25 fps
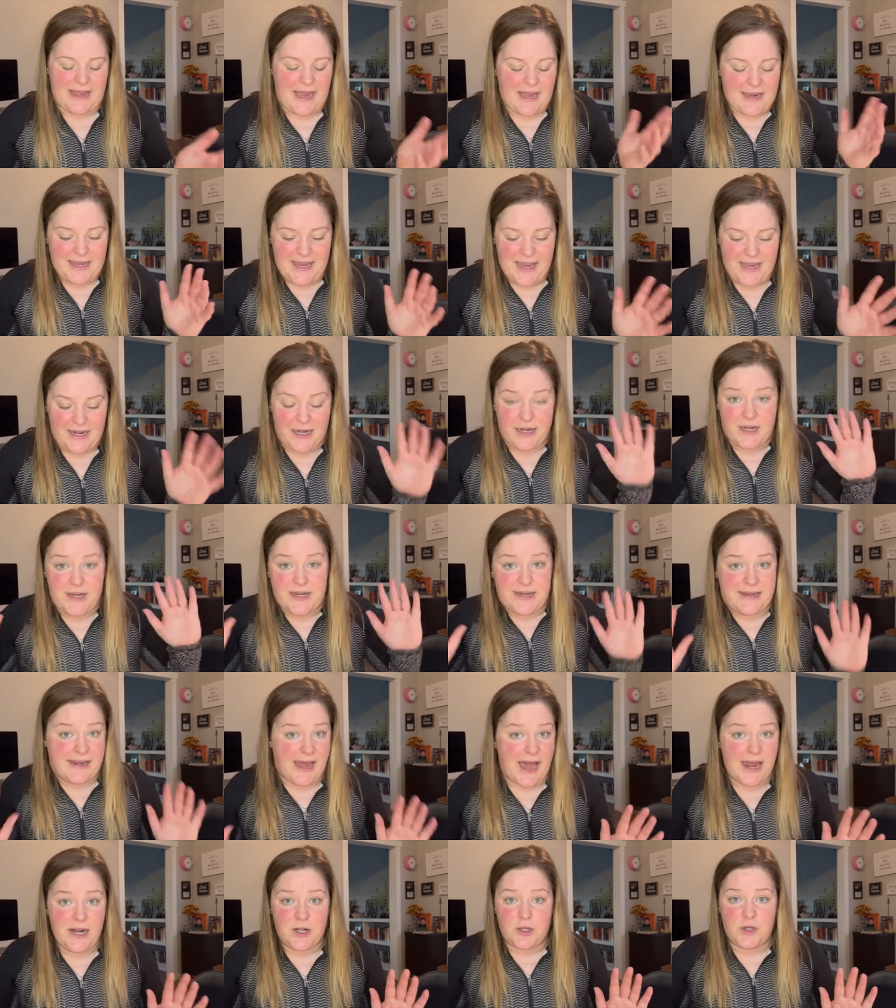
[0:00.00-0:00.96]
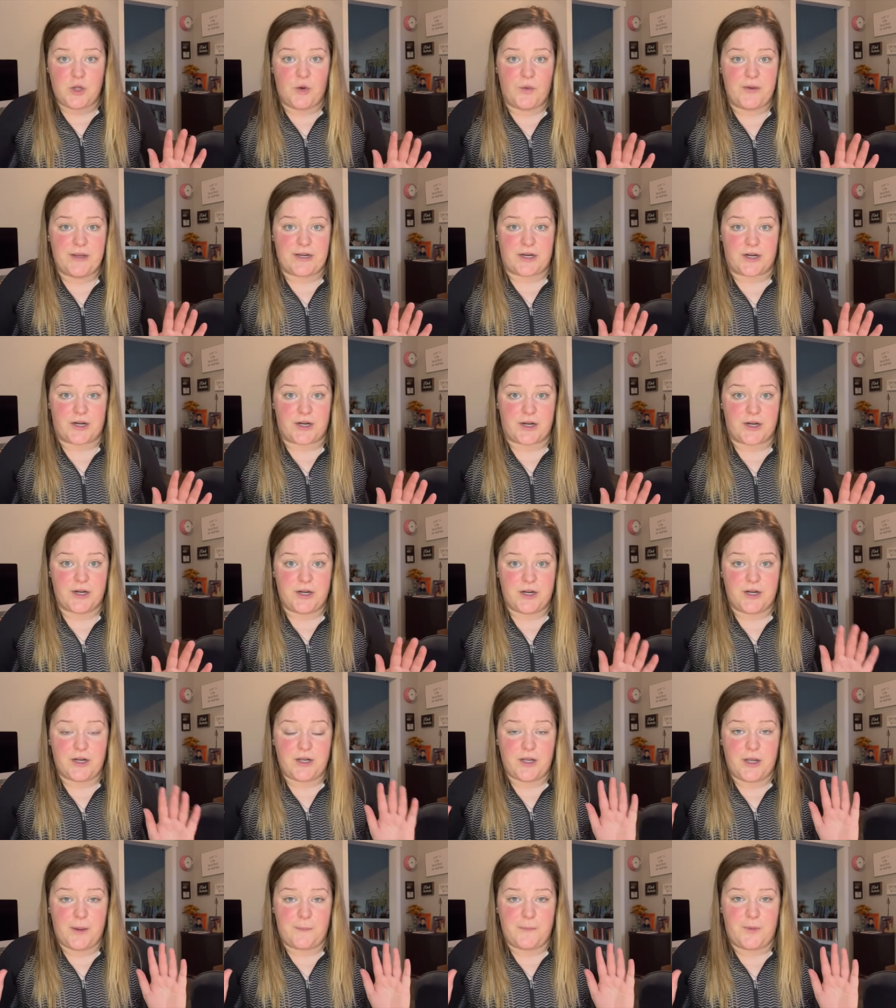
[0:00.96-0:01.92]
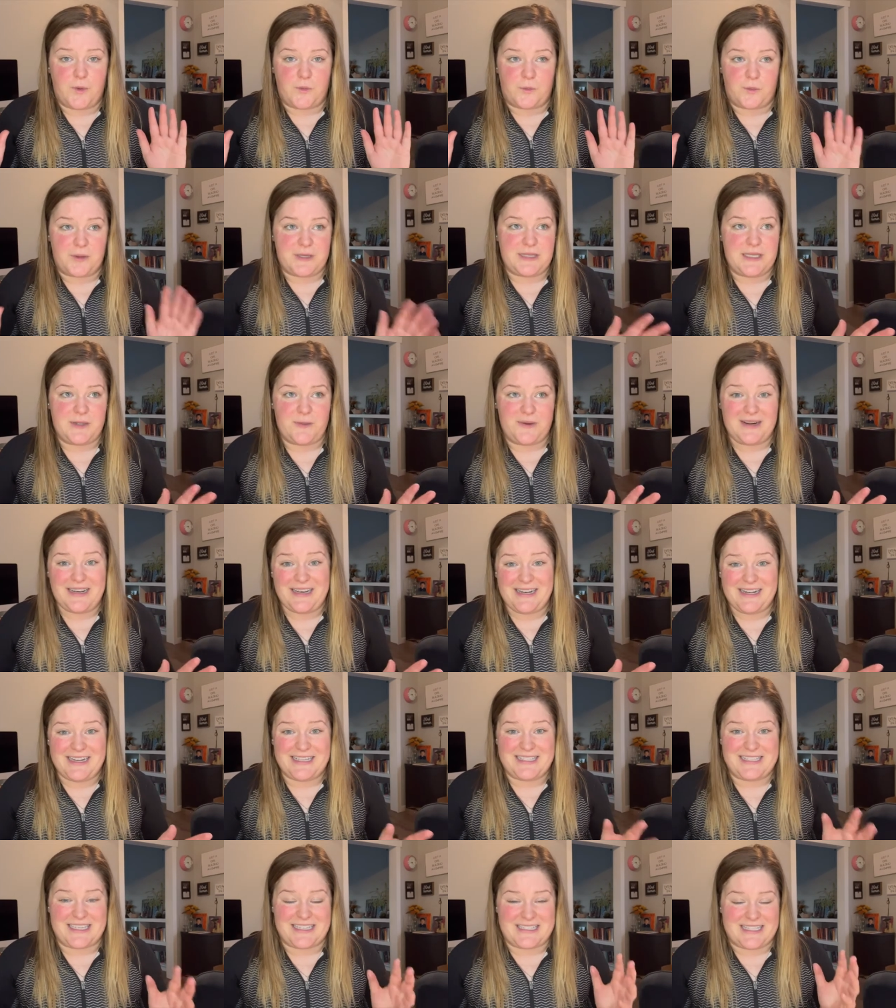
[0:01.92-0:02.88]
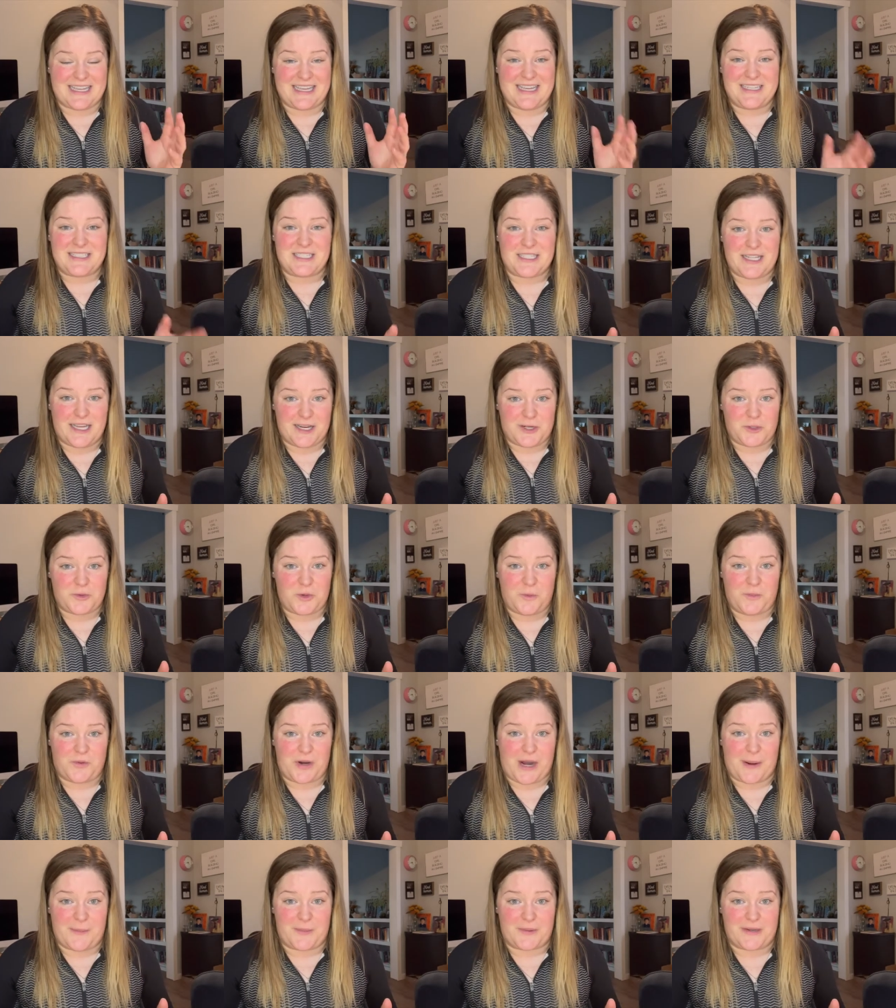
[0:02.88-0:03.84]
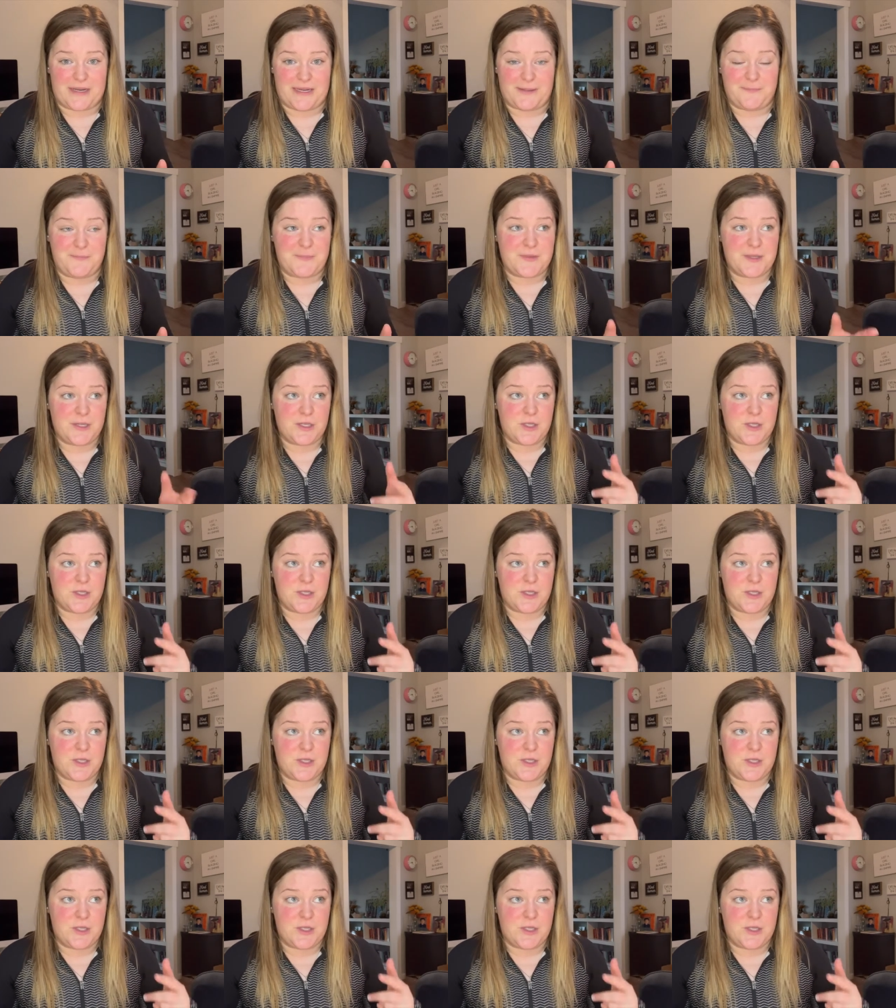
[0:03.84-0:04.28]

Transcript: Again, not a lawyer, but really what it is is intellectual property.